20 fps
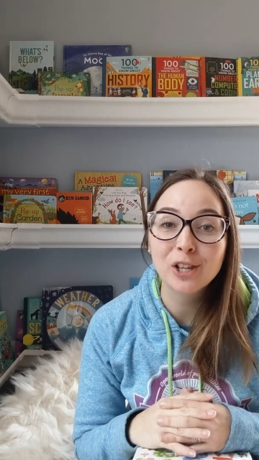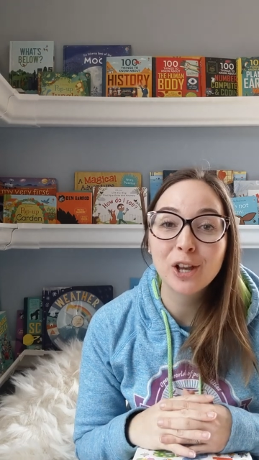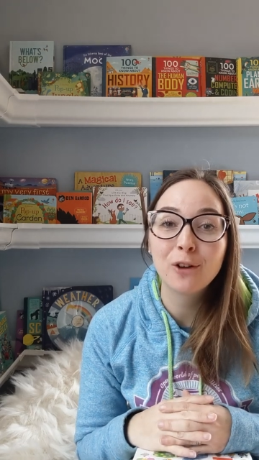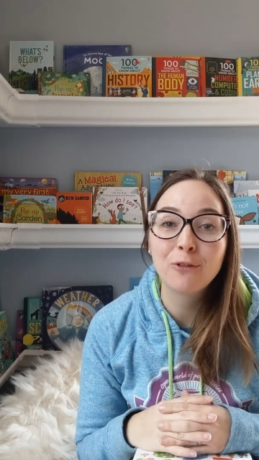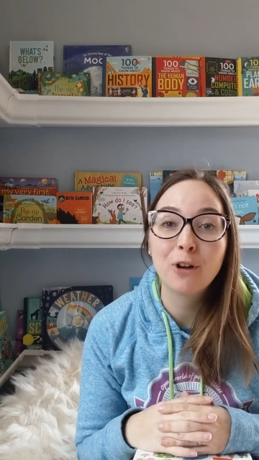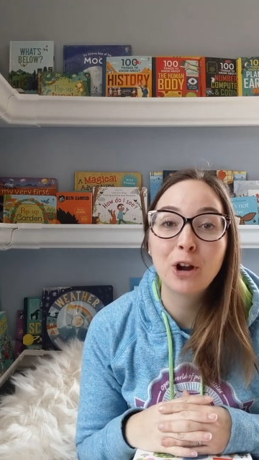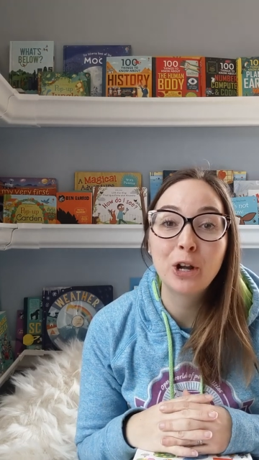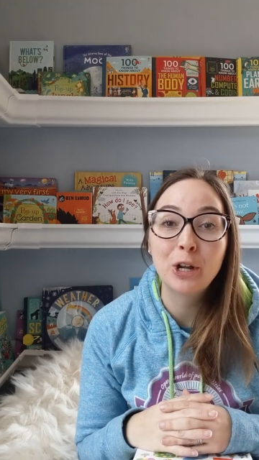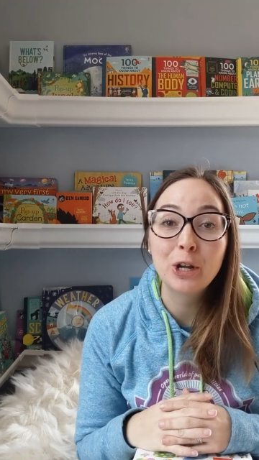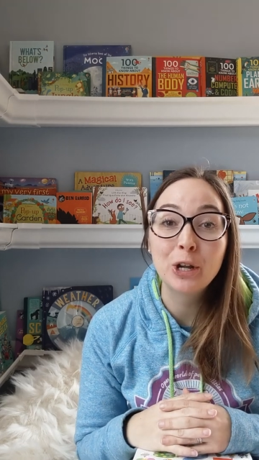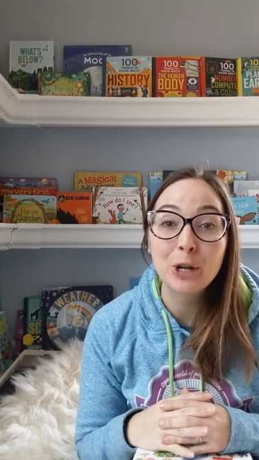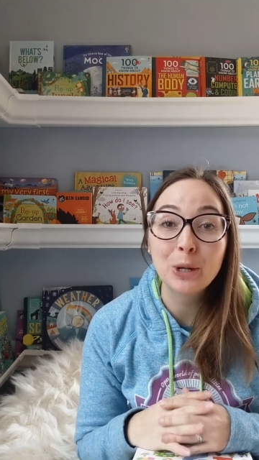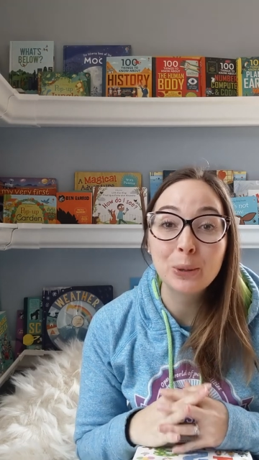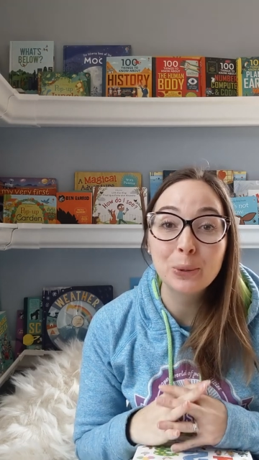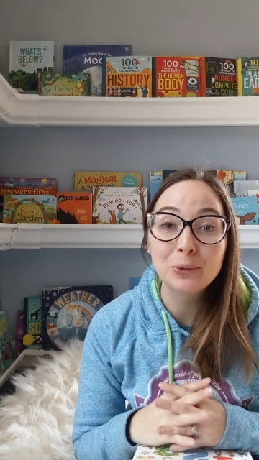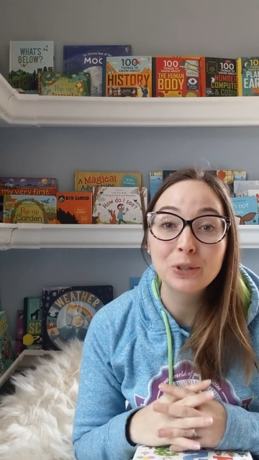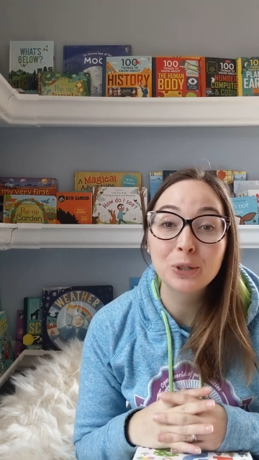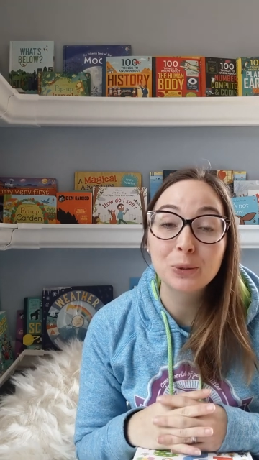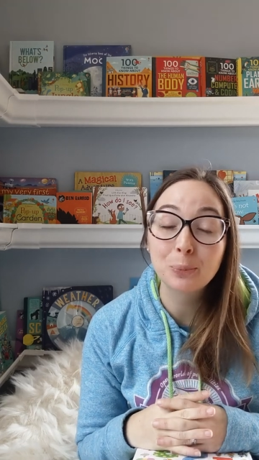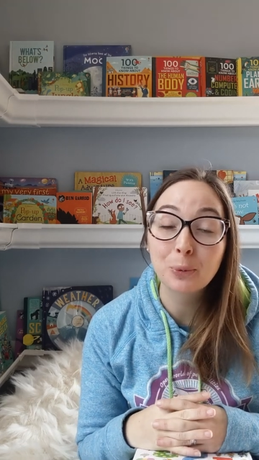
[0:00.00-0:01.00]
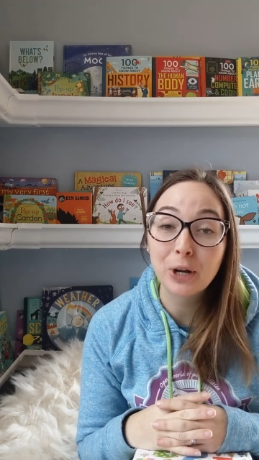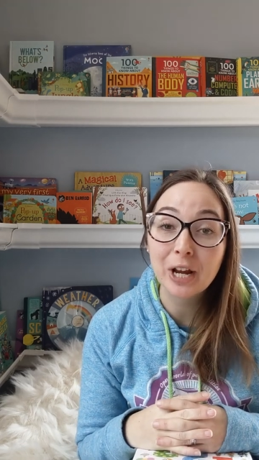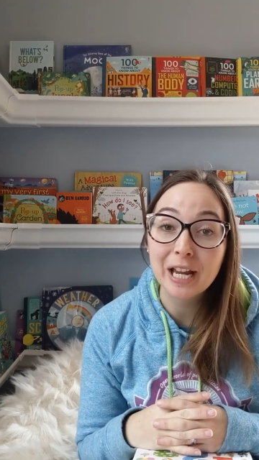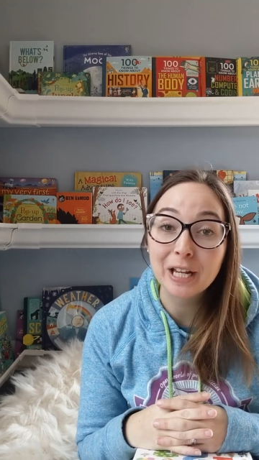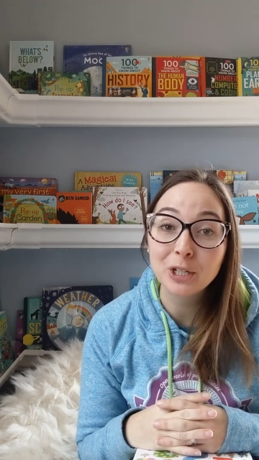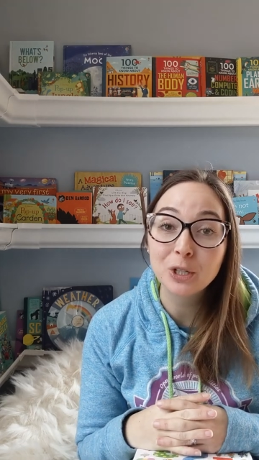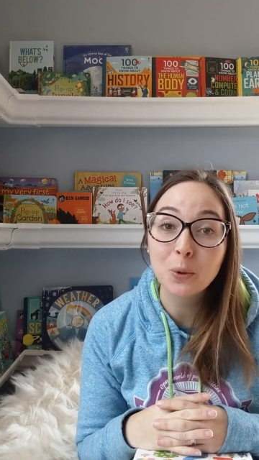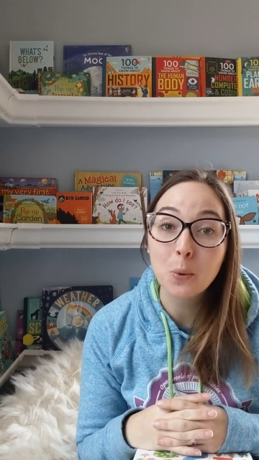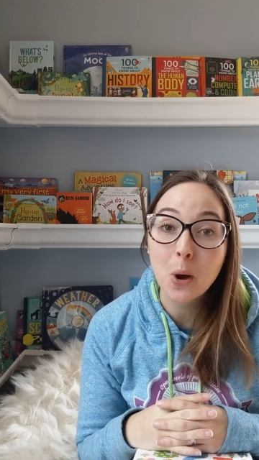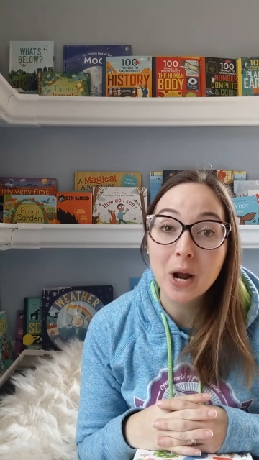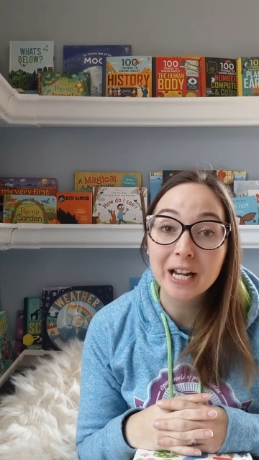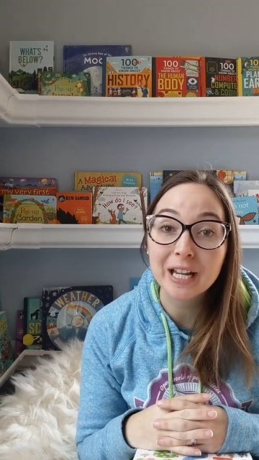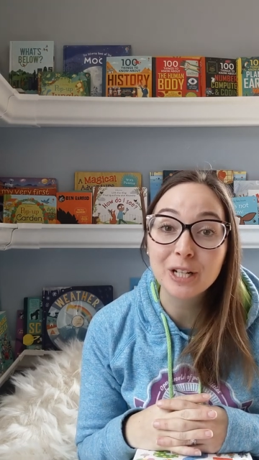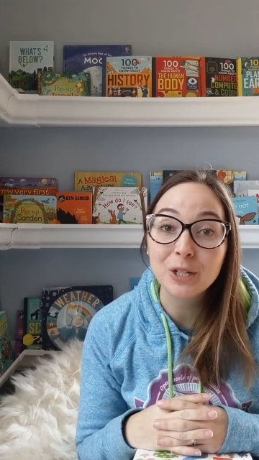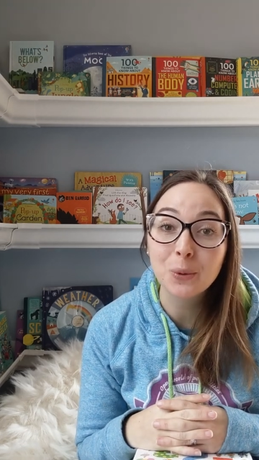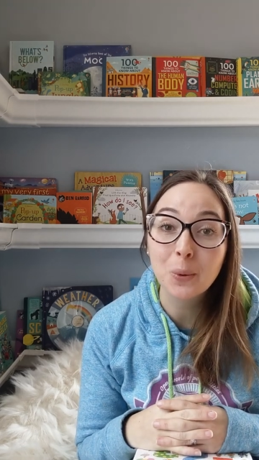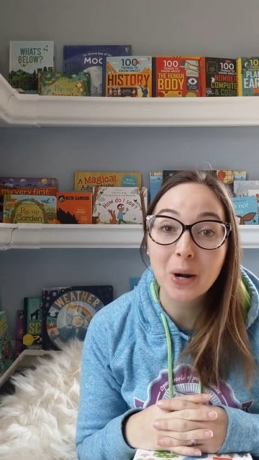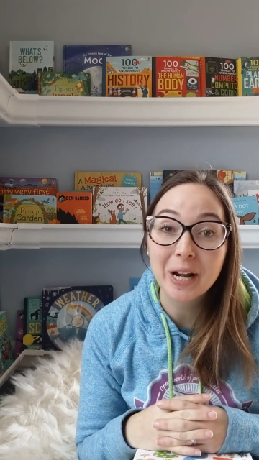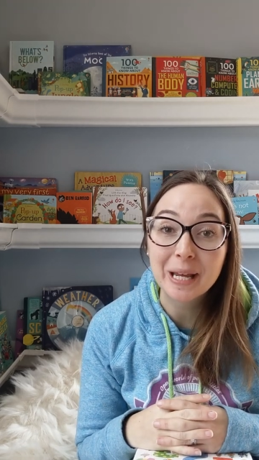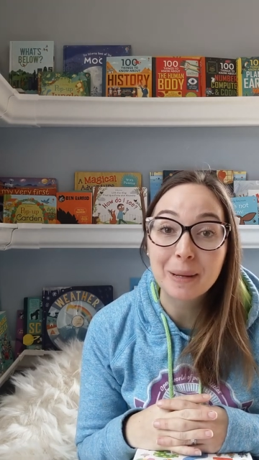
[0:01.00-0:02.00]
of our new spring
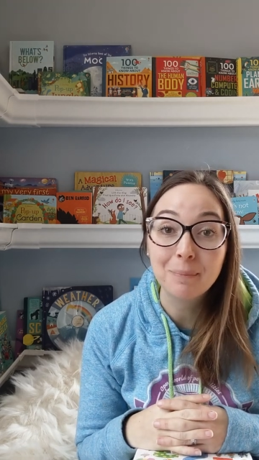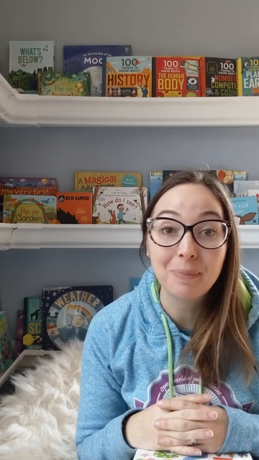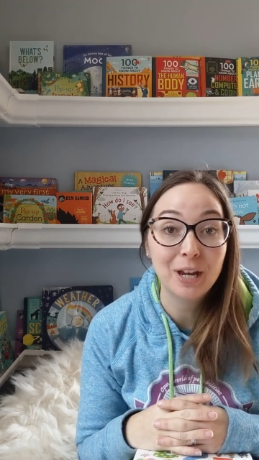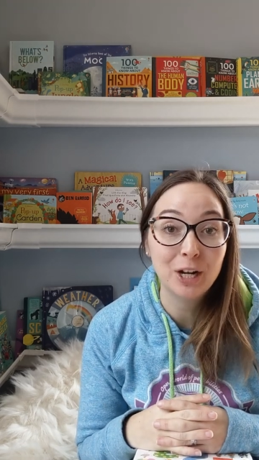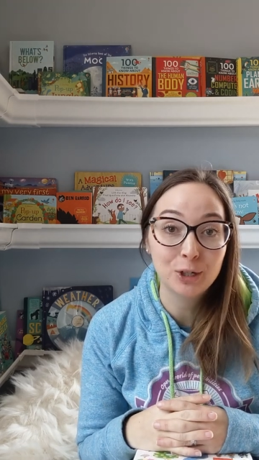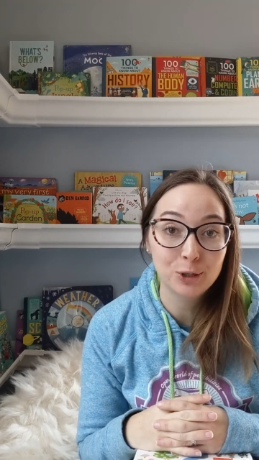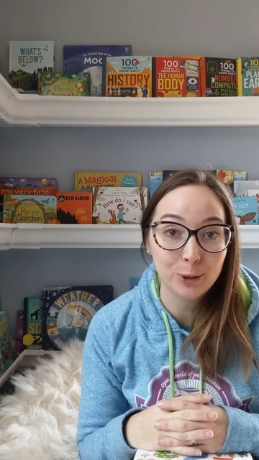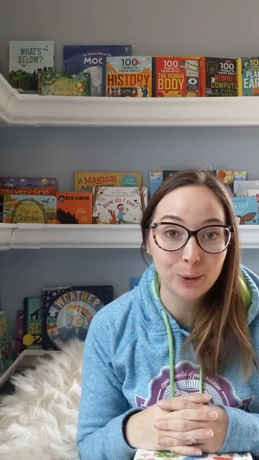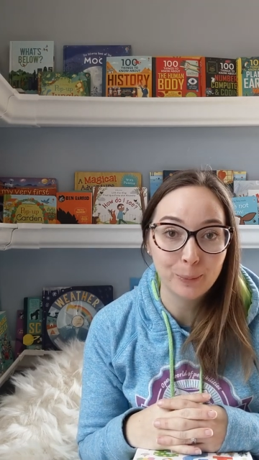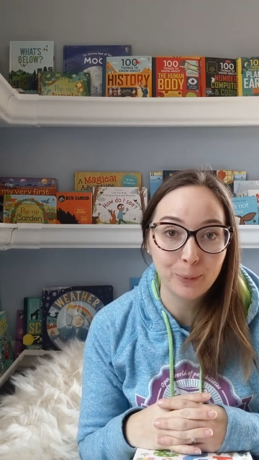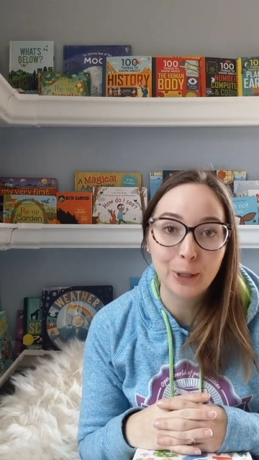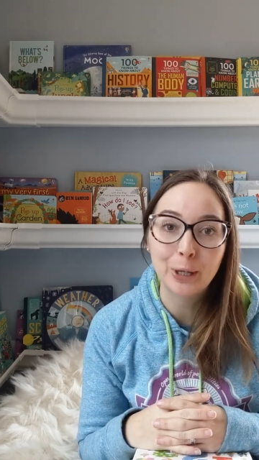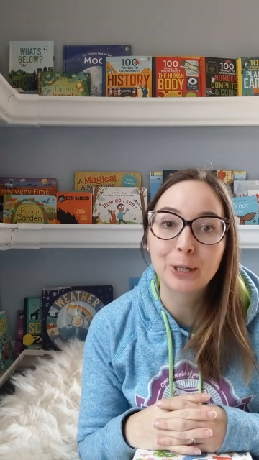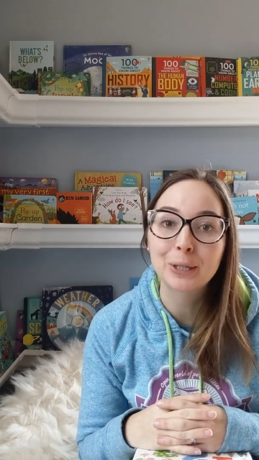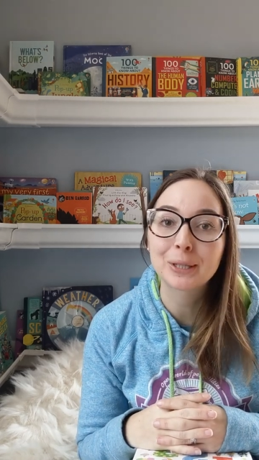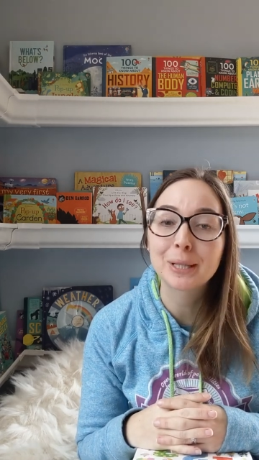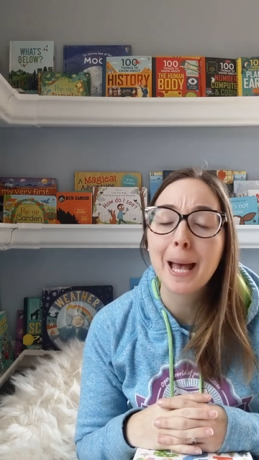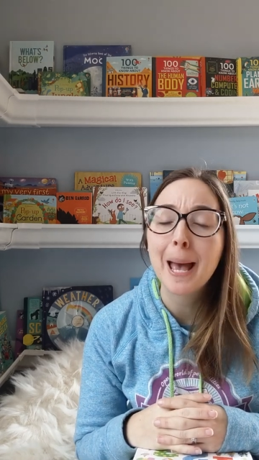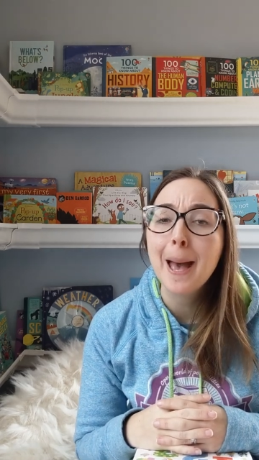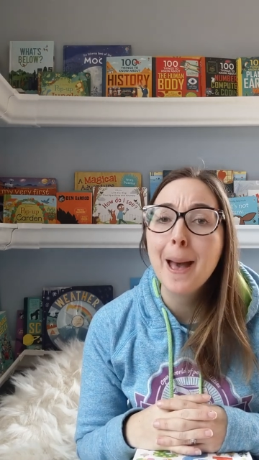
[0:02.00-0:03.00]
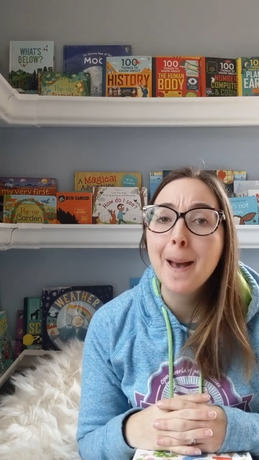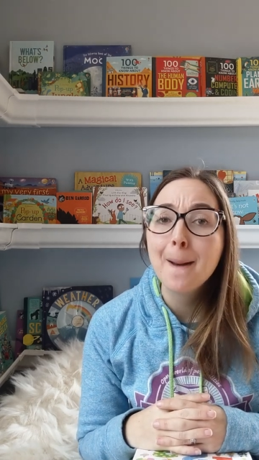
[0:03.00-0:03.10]
2020 picture books.